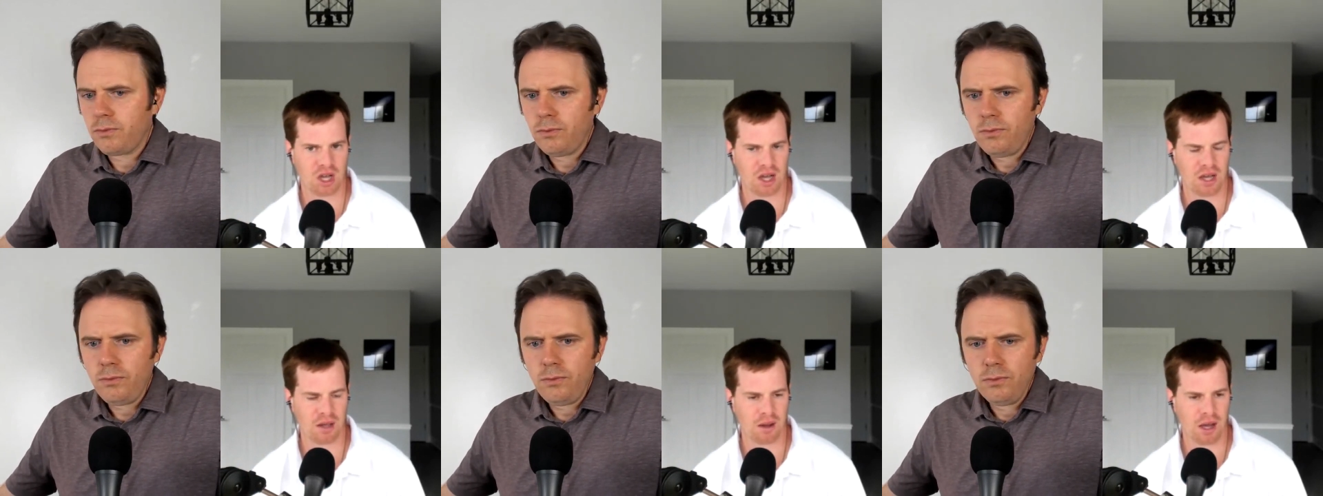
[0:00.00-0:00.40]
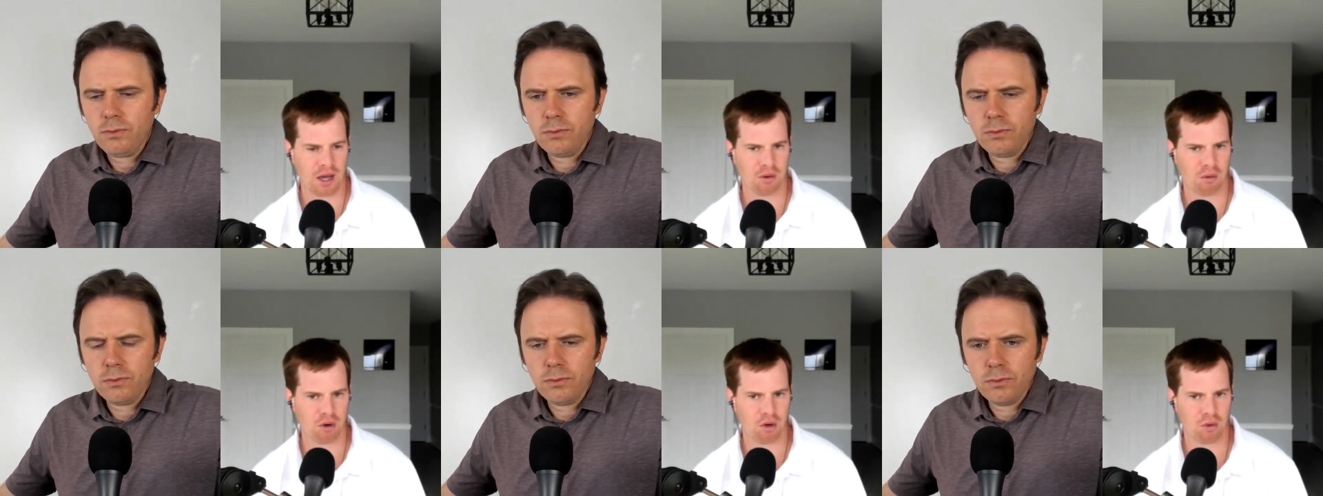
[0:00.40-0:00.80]
Speaker 1: I
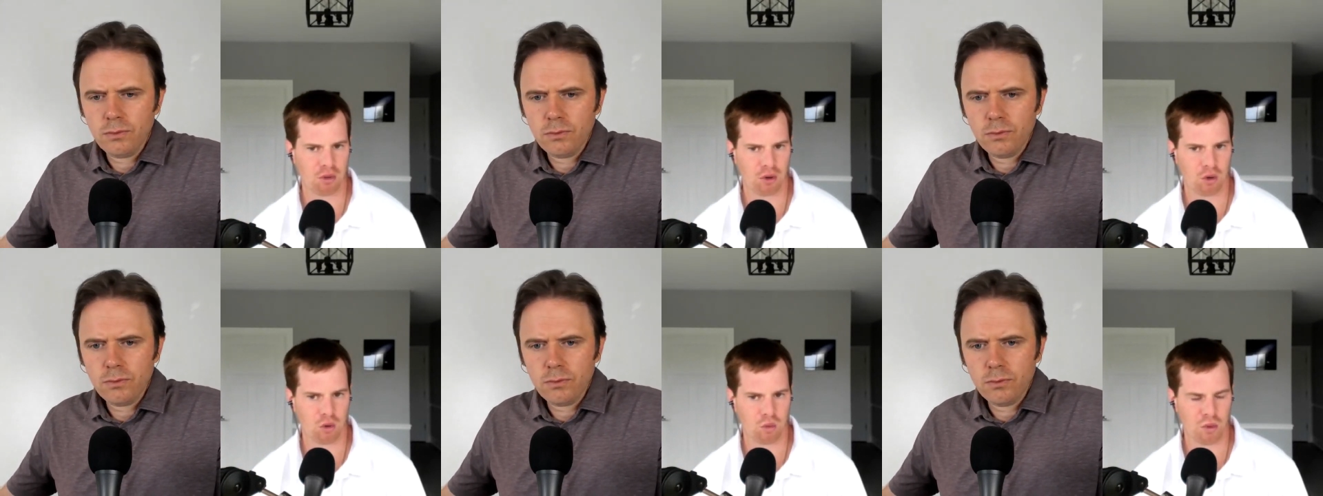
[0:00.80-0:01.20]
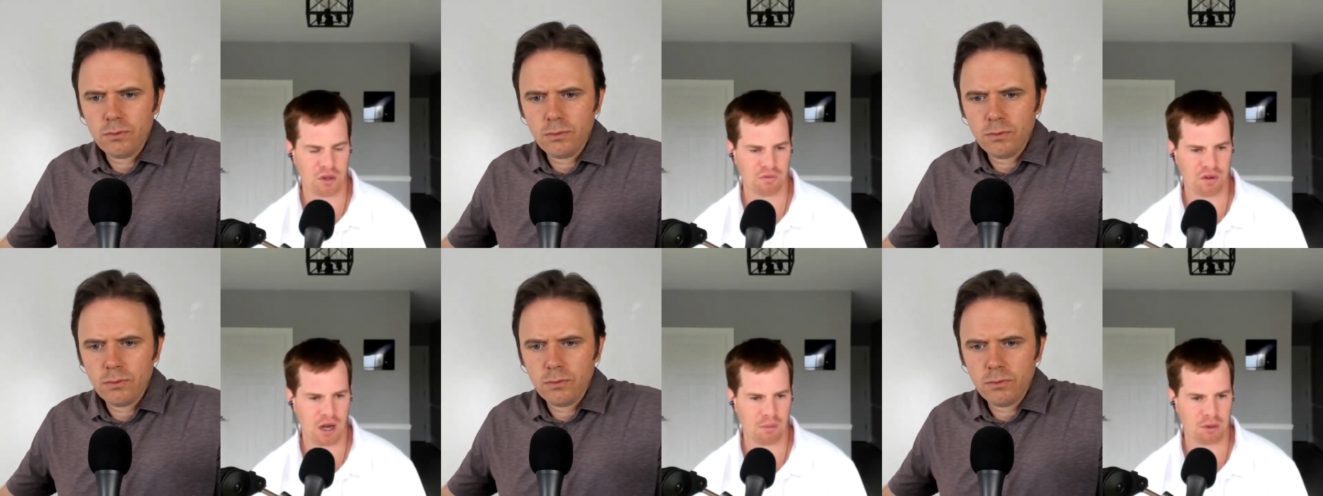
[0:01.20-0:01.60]
don't know the whole with
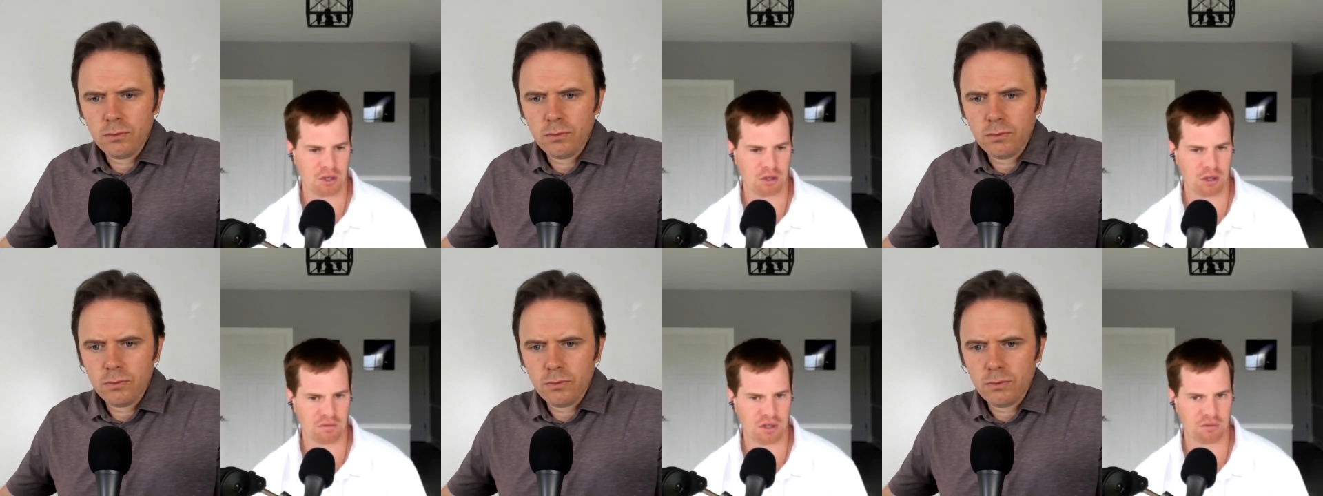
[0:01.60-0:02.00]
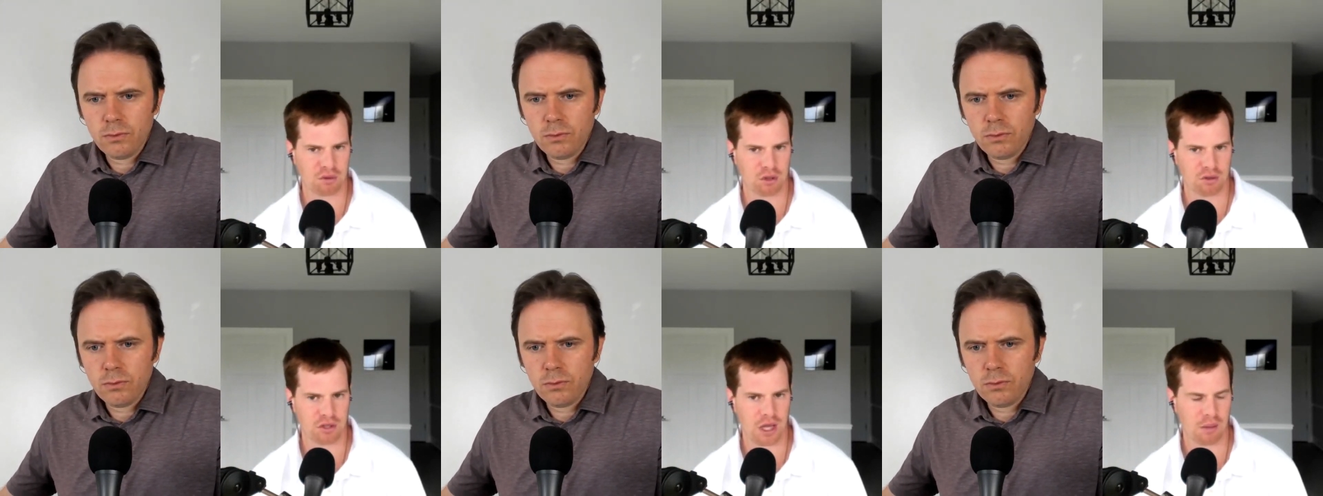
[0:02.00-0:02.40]
fiber deal. I've never
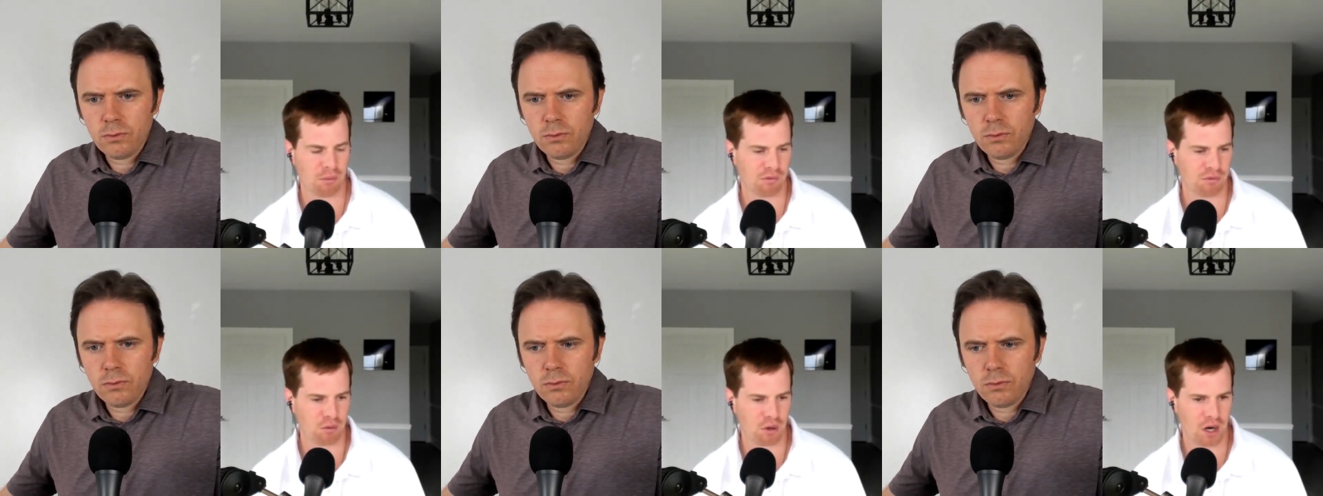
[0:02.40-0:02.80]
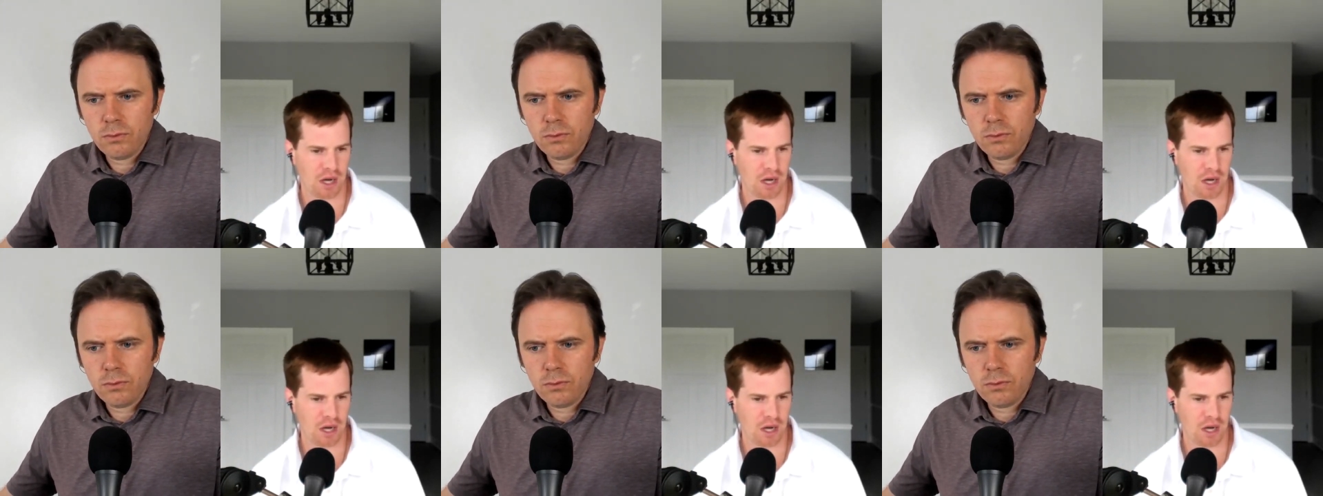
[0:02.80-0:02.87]
heard that before.